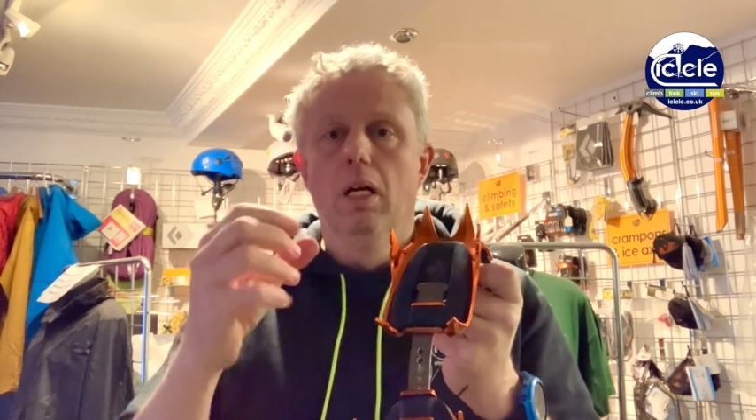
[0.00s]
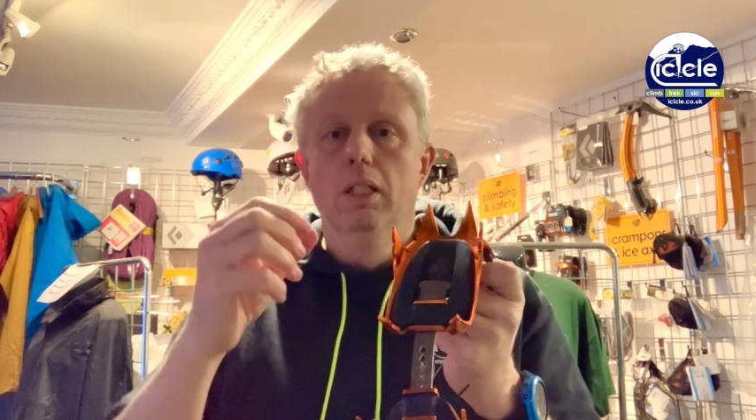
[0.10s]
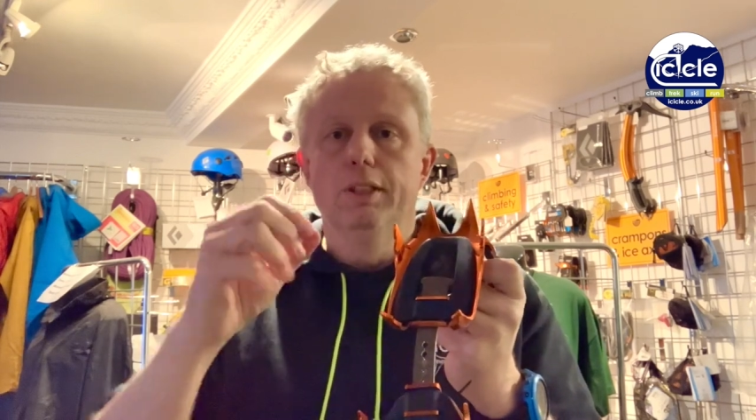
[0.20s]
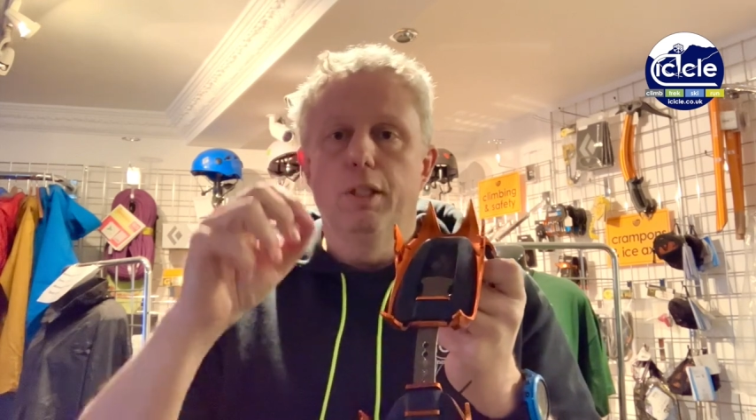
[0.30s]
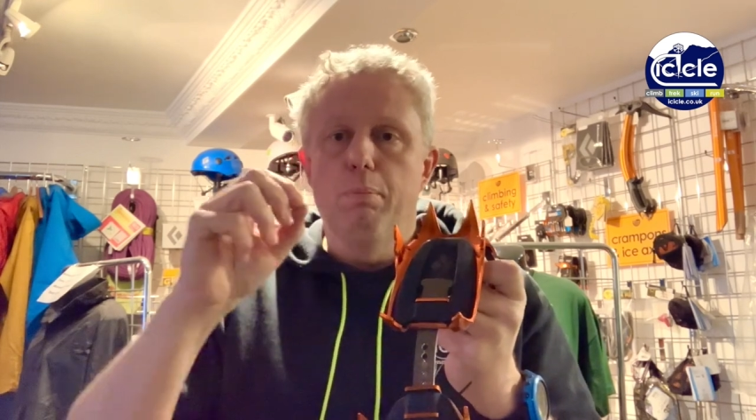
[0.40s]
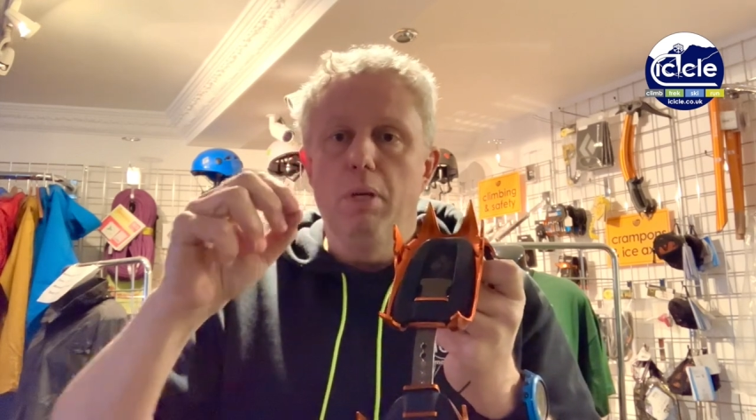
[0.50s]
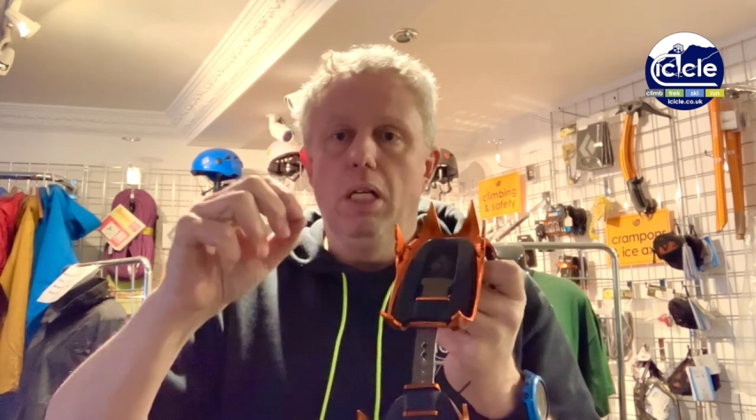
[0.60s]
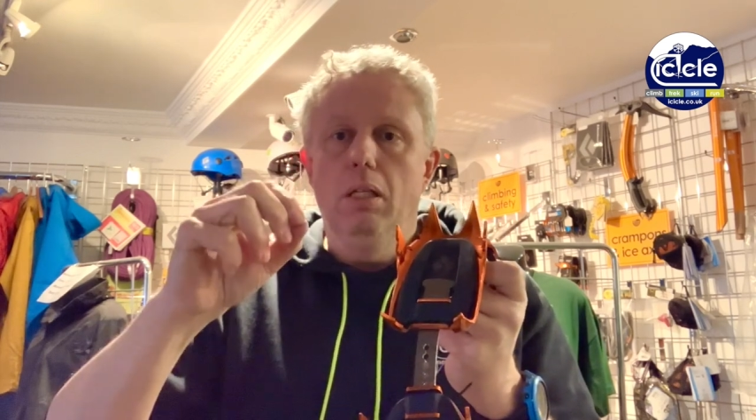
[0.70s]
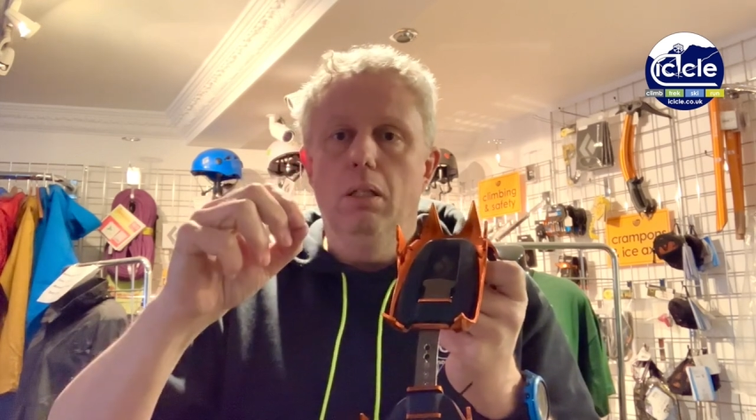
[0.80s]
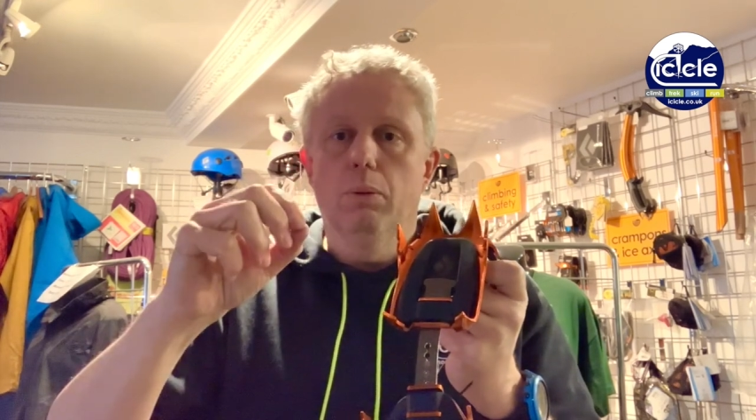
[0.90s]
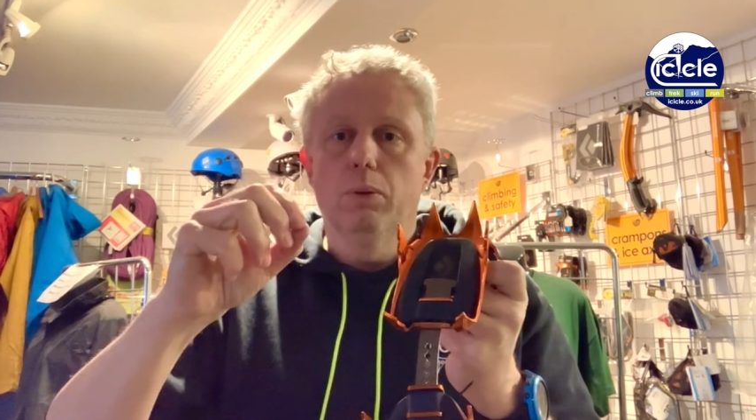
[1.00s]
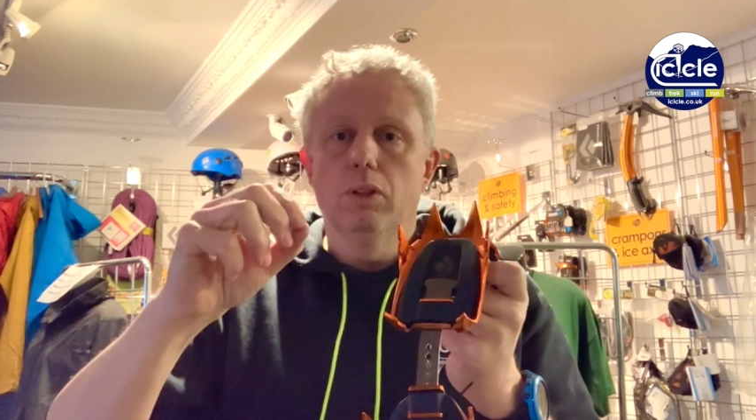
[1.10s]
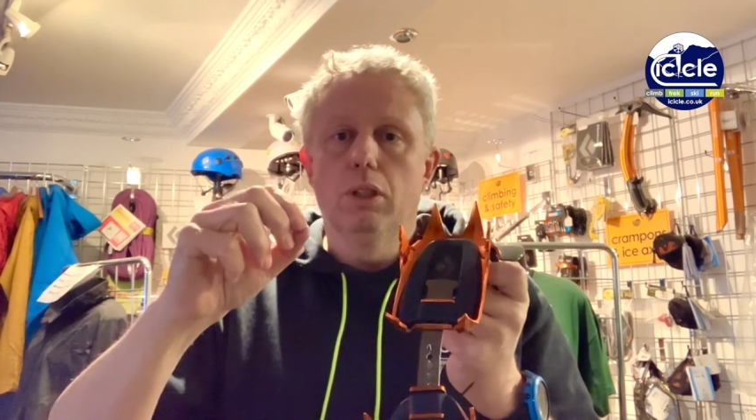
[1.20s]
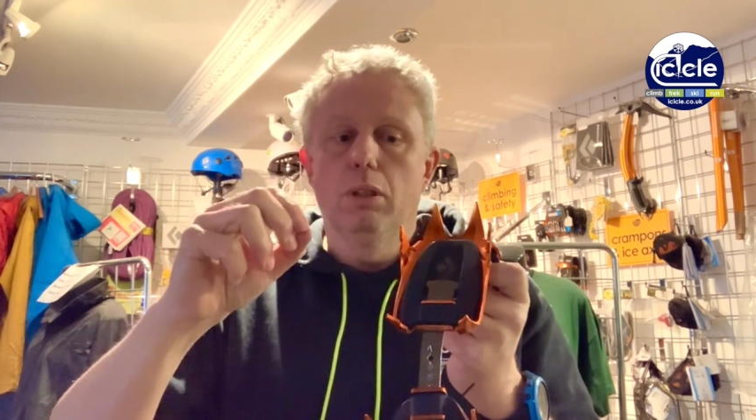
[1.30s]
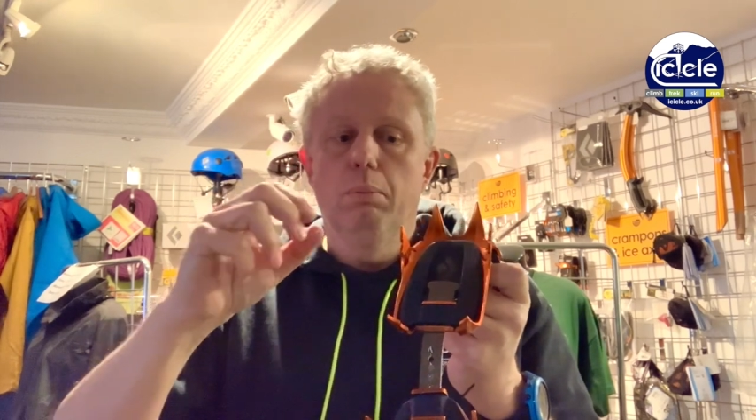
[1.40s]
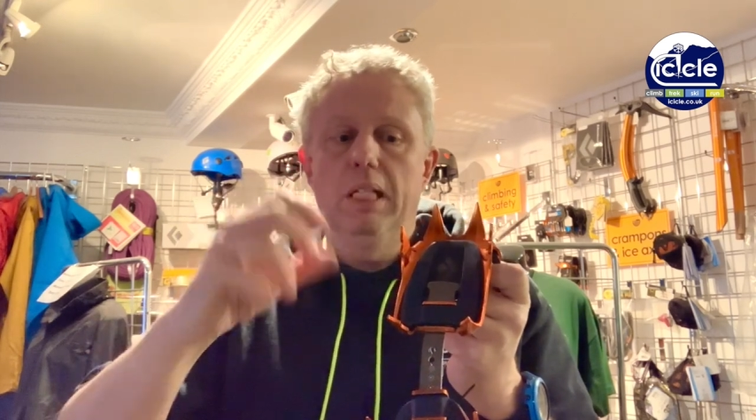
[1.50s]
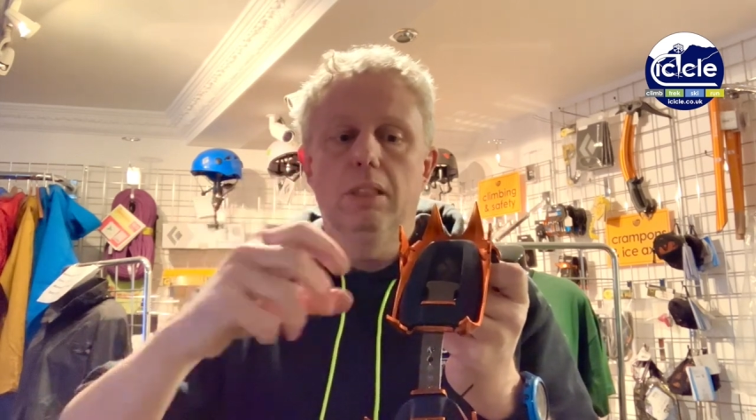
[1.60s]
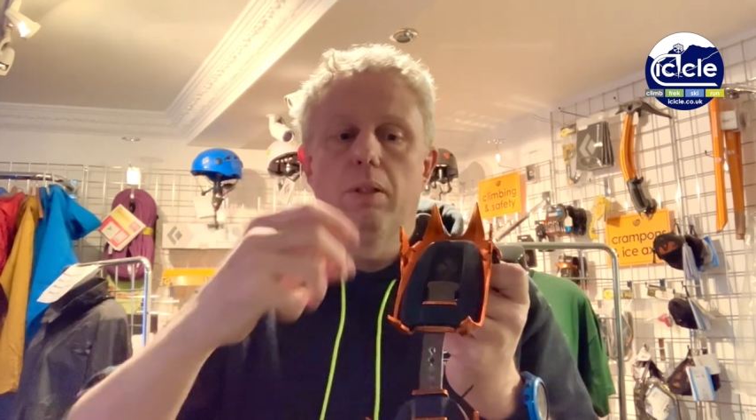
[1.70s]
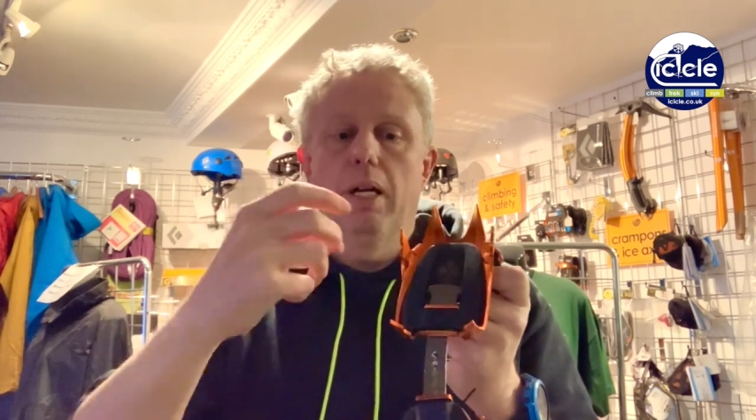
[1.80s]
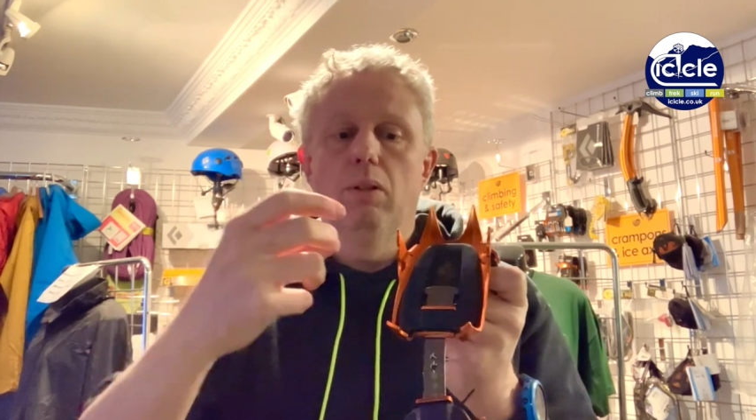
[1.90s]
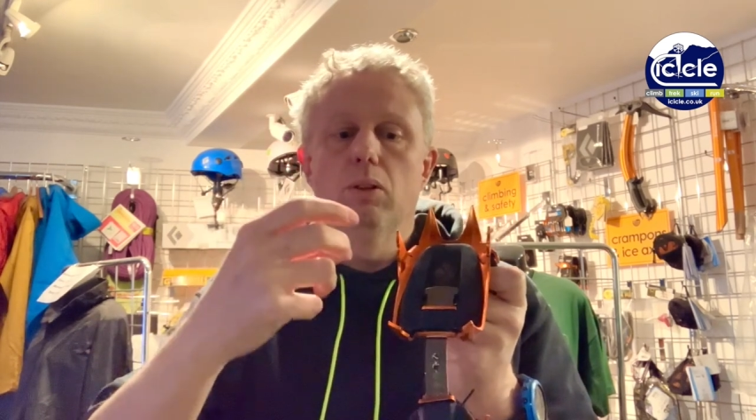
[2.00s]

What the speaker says: So the minute you go onto mixed ground